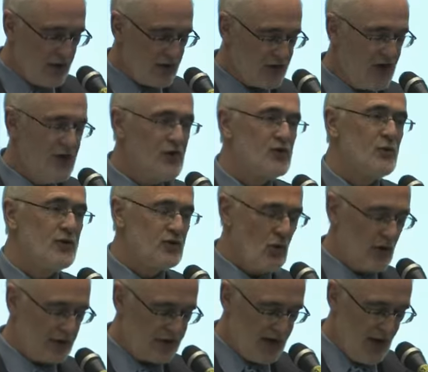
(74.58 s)
Seniors
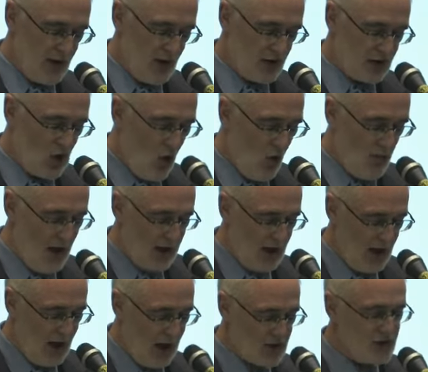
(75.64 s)
resource centers,
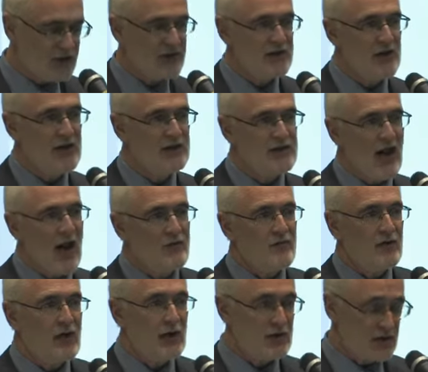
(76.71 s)
homemaking agencies,
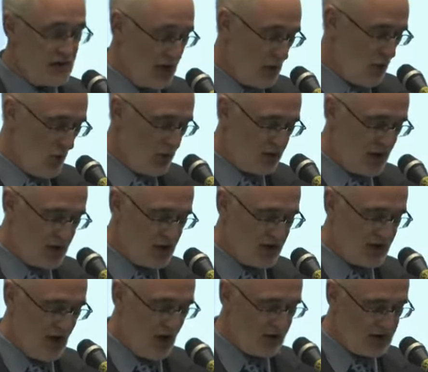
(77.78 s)
advocacy groups such
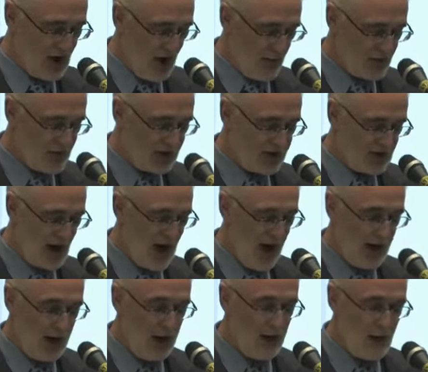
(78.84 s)
as the Alzheimer's
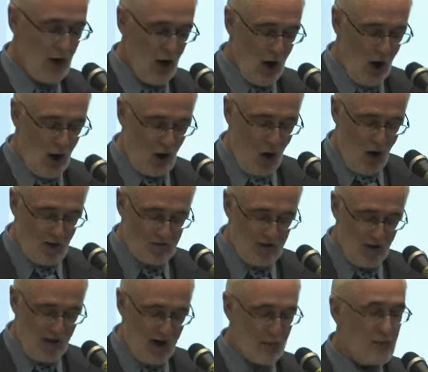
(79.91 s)
Society are all
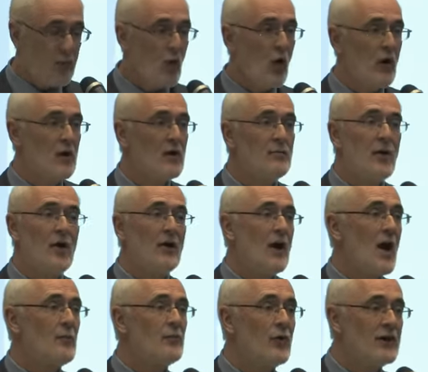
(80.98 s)
very important but are
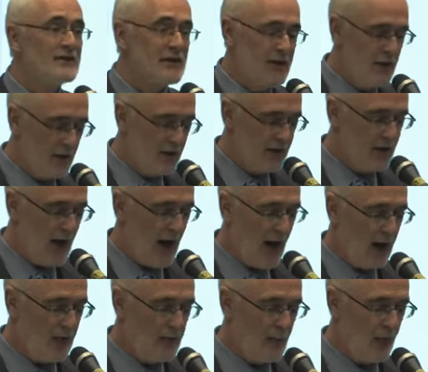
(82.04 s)
not present here
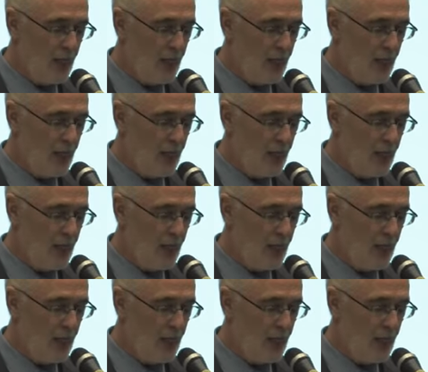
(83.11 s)
today.